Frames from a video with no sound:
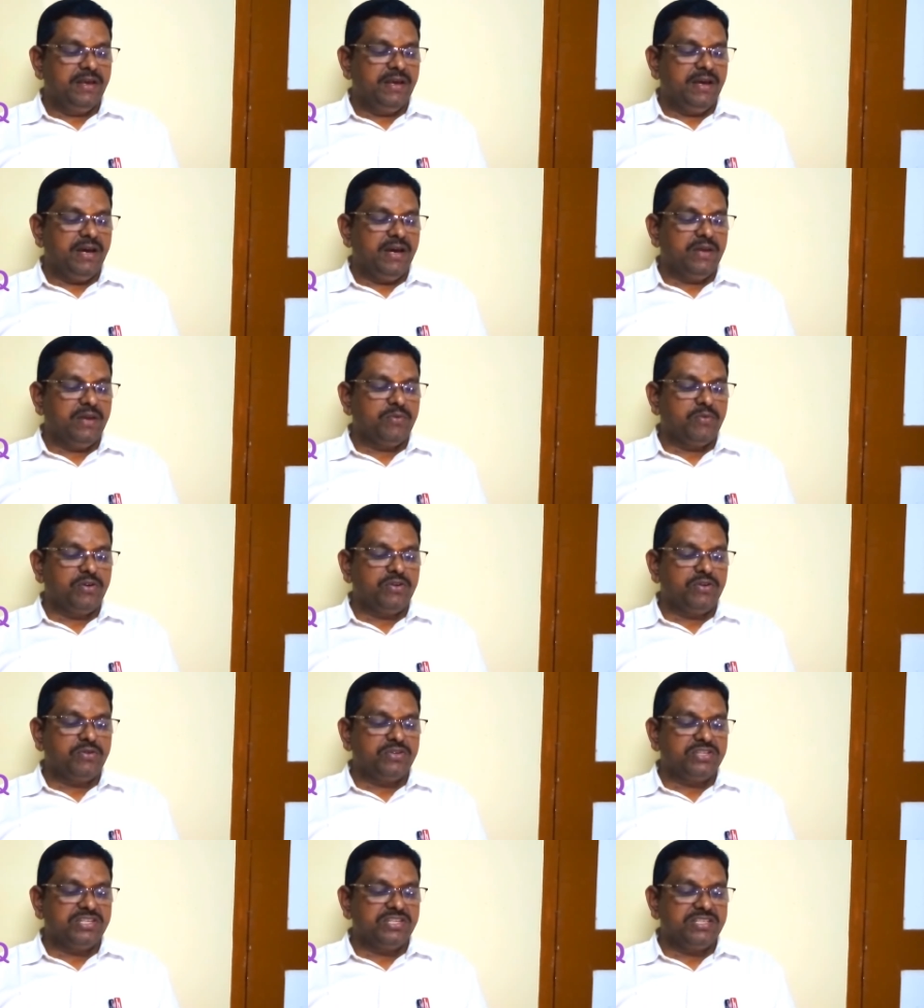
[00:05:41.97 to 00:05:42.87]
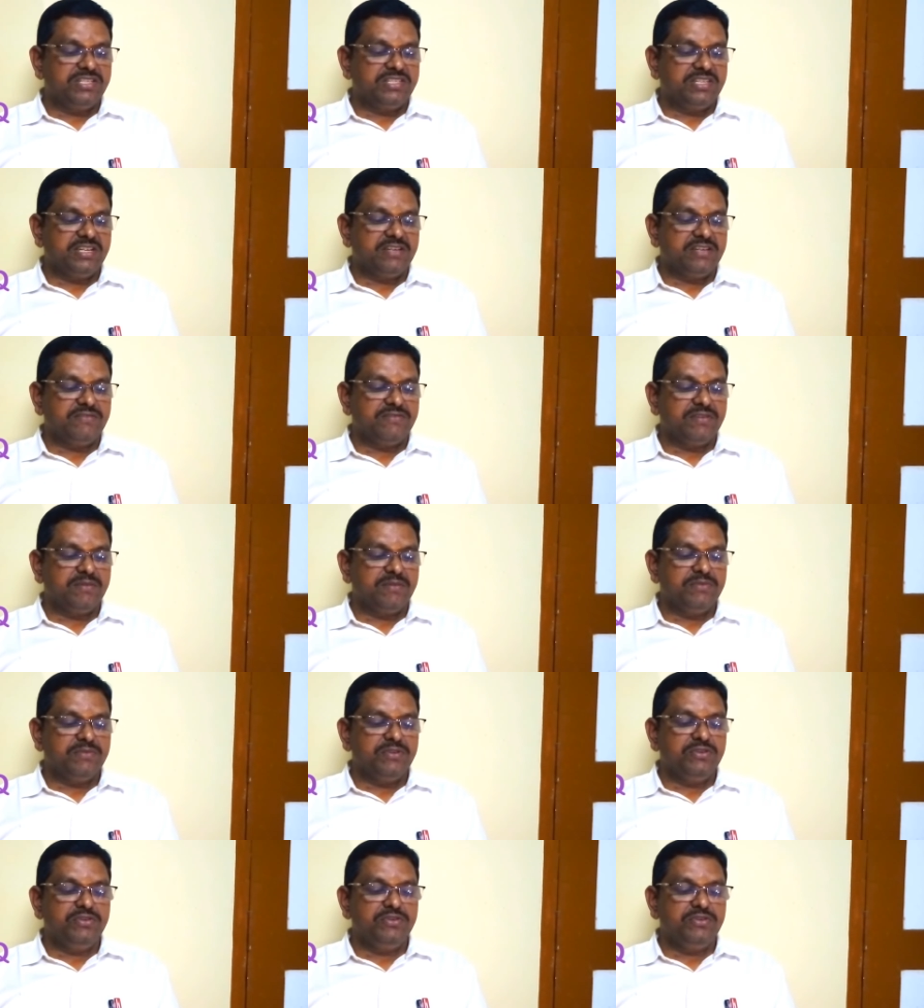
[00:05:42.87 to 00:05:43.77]
And one question is taken from
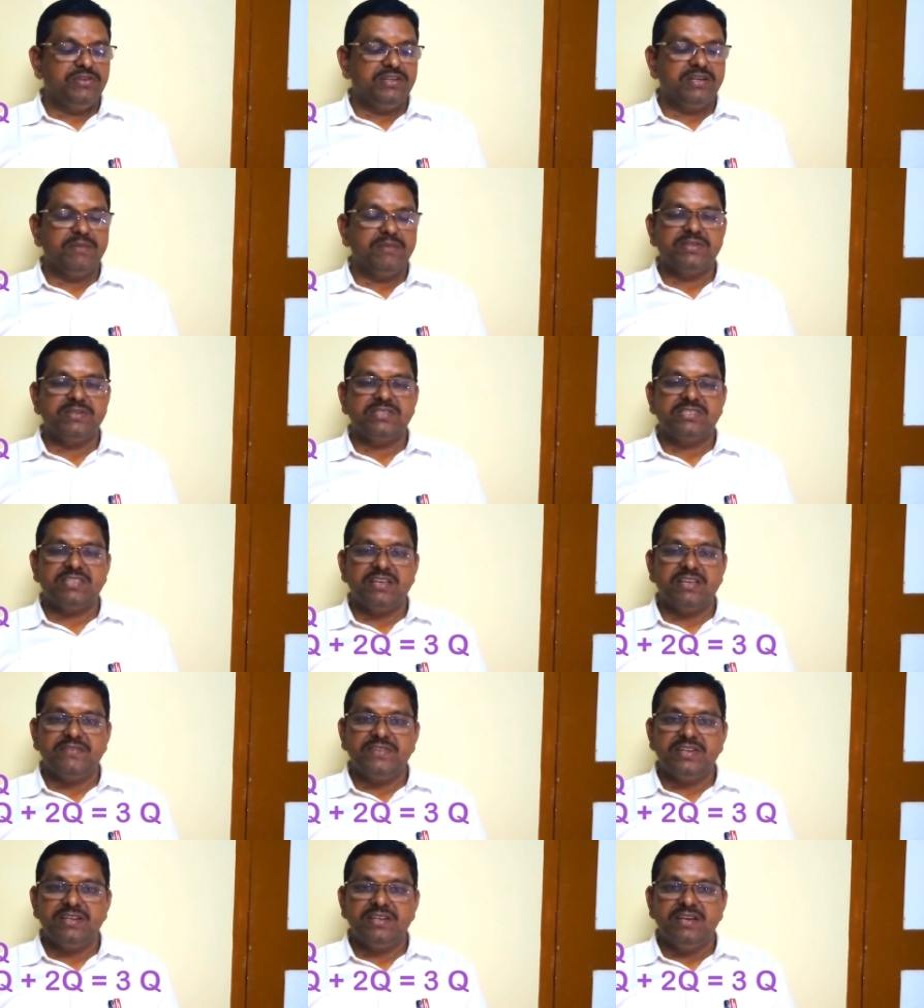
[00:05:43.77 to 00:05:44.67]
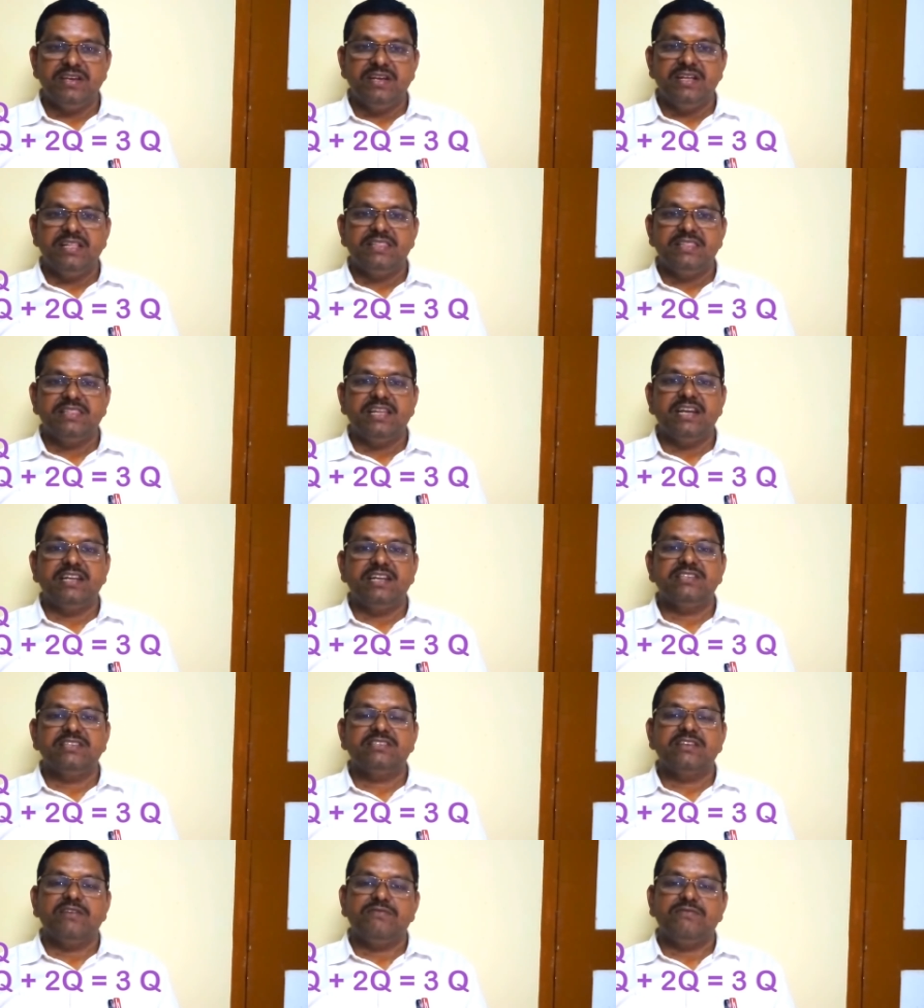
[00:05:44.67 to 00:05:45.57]
unit number 7, that
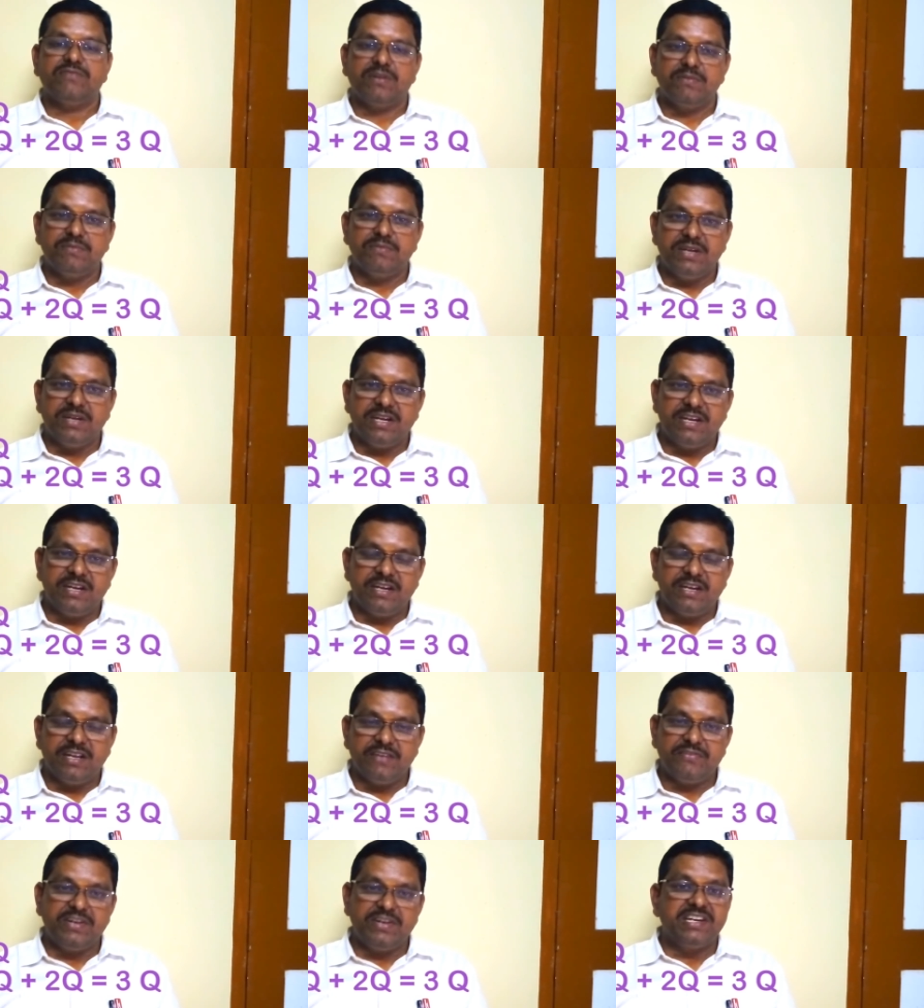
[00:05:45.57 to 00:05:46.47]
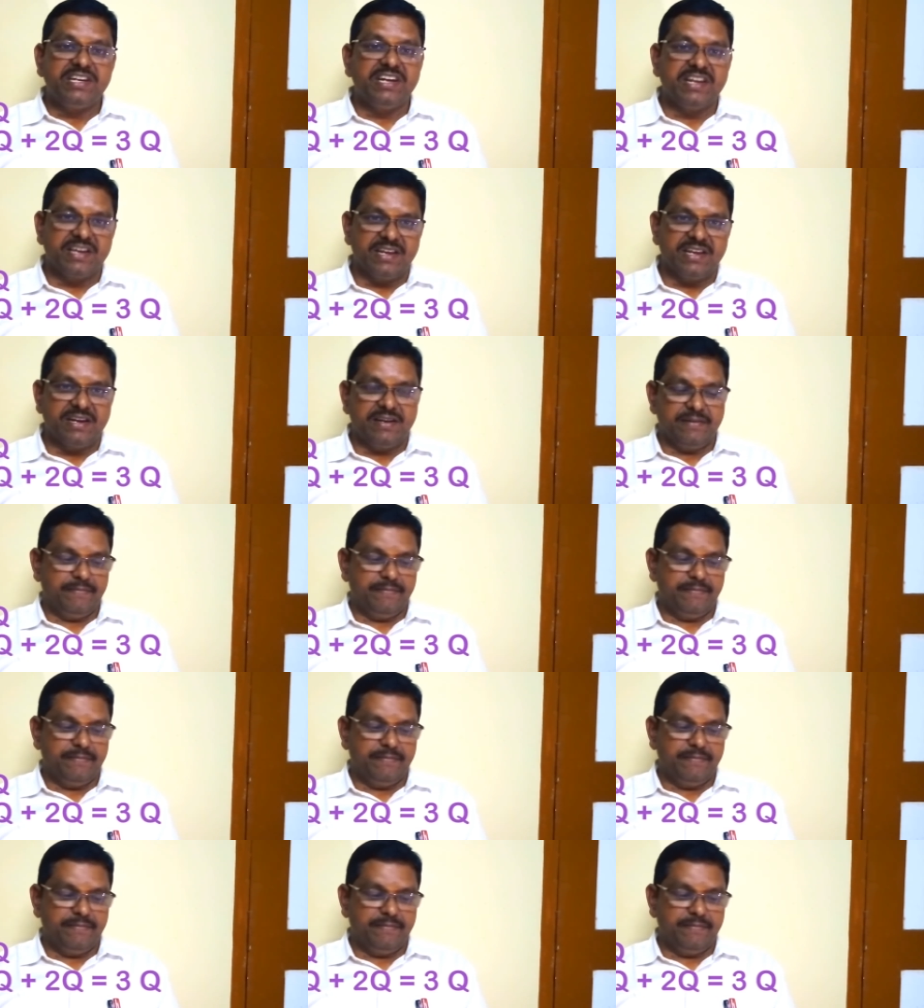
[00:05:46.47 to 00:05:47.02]
is from definite integral.